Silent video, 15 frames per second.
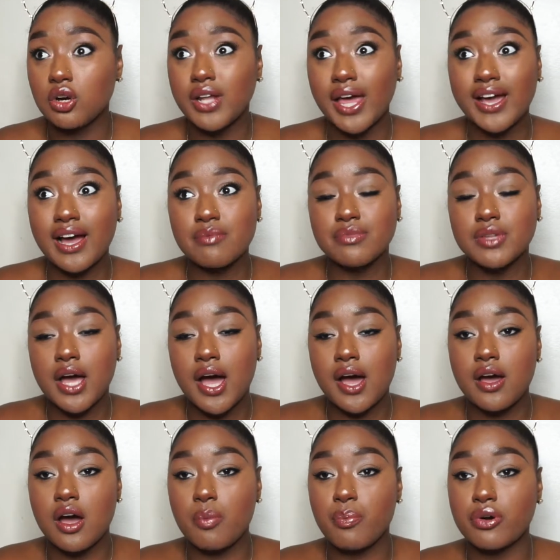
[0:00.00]
Like I'm
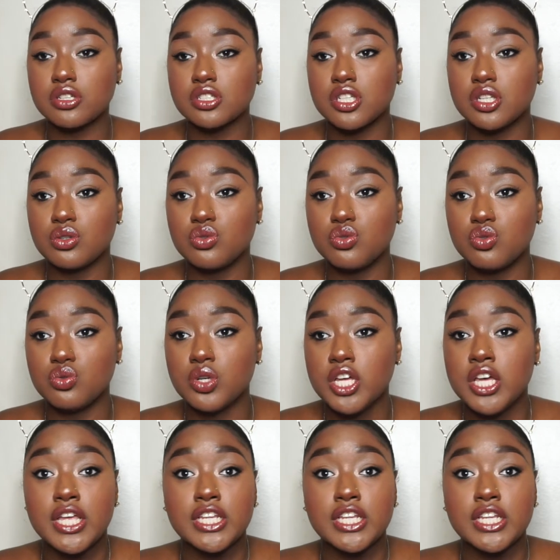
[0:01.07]
not a person who